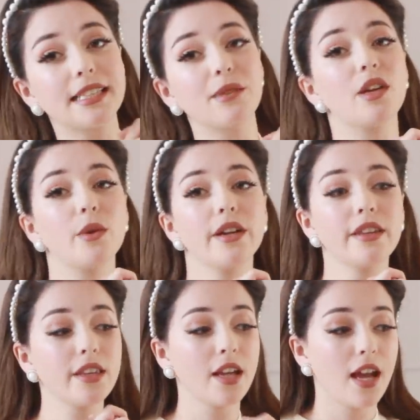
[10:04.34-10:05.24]
see me
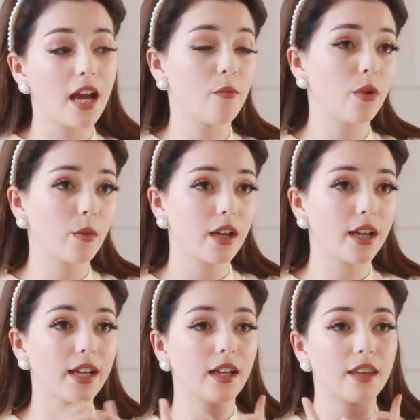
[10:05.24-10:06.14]
with. I've been
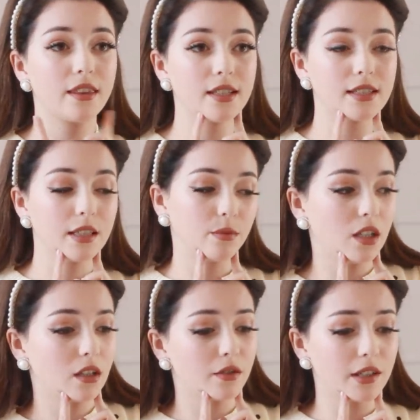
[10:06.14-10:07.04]
wearing this lip
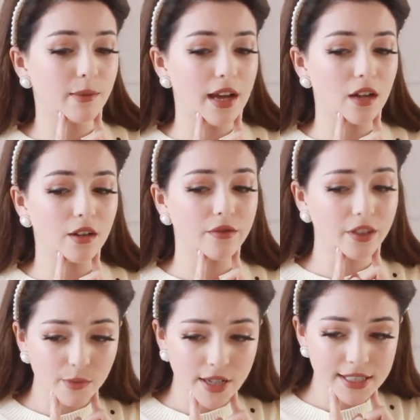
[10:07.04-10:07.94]
look for about a
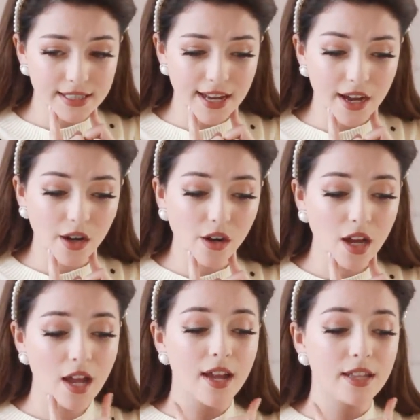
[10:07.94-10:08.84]
few months now.
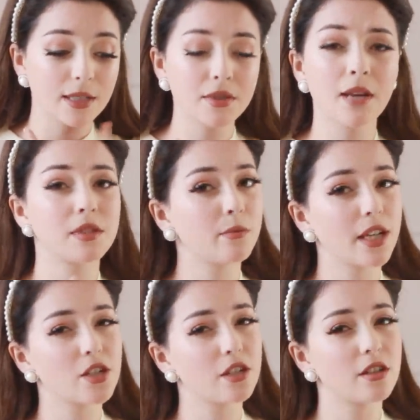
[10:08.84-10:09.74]
Sometimes in
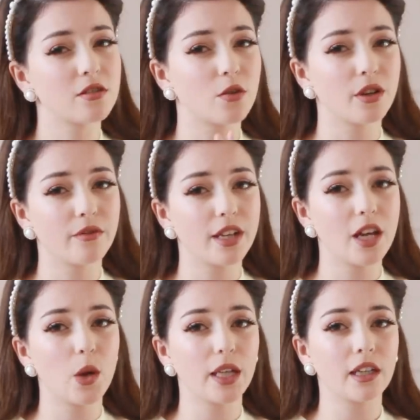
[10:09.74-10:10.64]
pictures or in
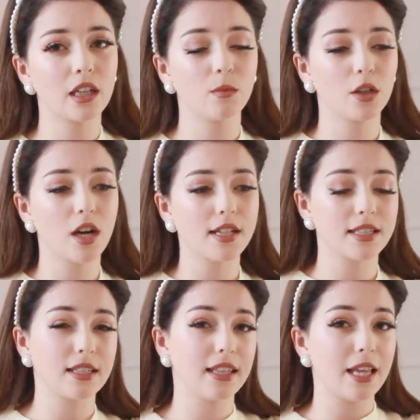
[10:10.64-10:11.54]
video it can come across
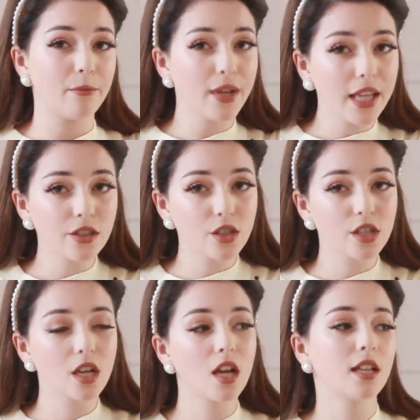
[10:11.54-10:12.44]
as a light
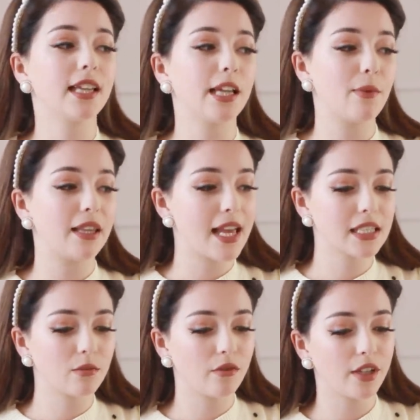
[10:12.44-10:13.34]
peach, like in my
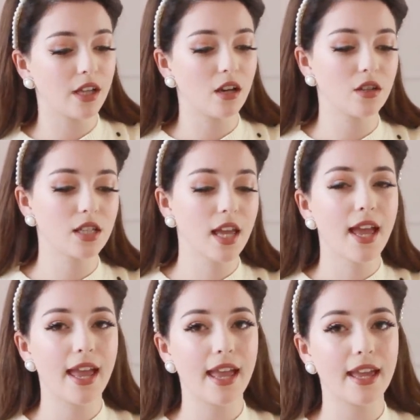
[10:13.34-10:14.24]
last couple videos,
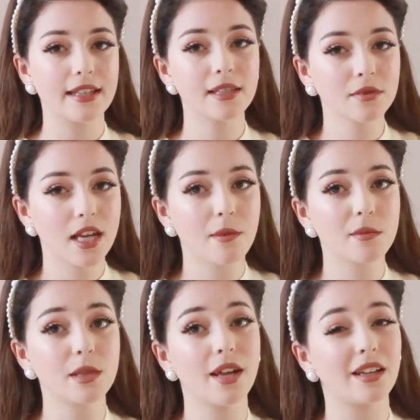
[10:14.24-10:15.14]
and sometimes
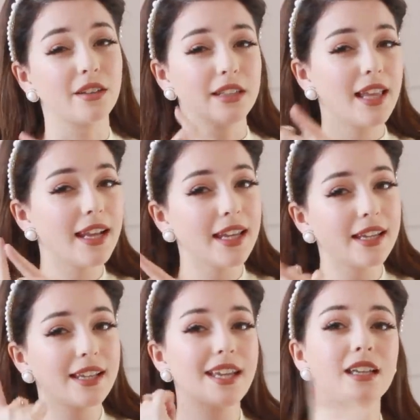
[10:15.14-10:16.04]
depending on the
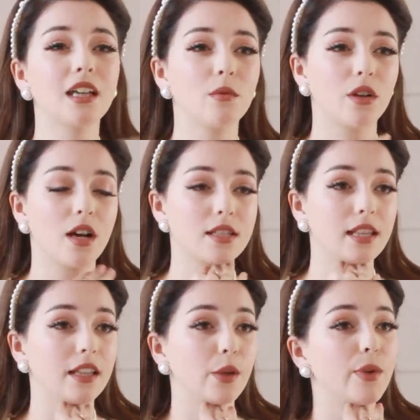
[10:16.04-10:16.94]
lighting it can come across a
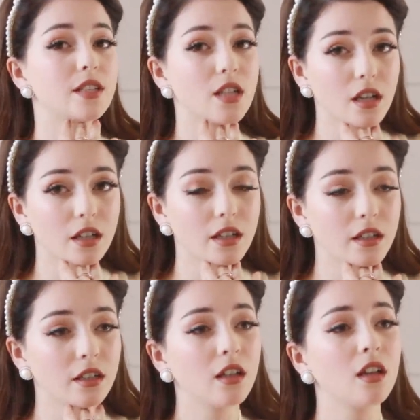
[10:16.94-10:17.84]
little bit
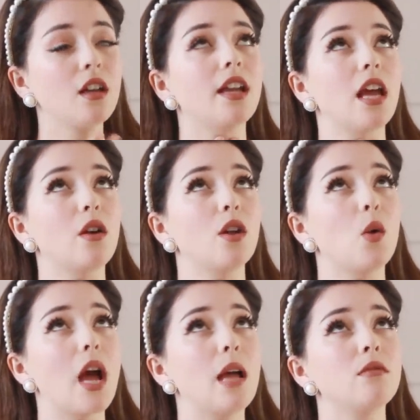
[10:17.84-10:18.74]
darker. And I don't know
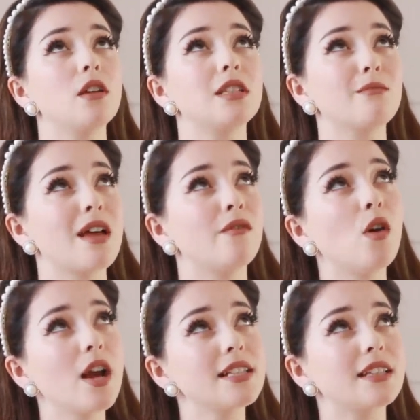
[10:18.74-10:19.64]
why I'm losing my
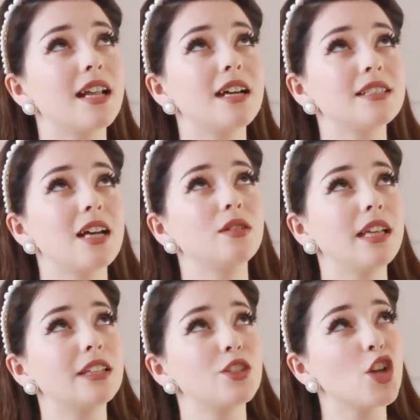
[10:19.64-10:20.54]
voice and I sound
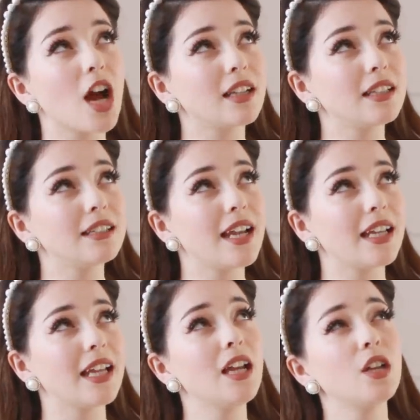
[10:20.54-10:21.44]
like the chocolate
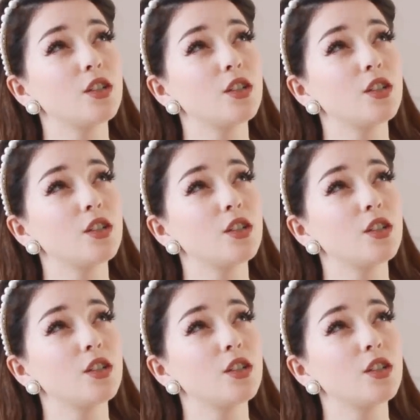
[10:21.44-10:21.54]
lady.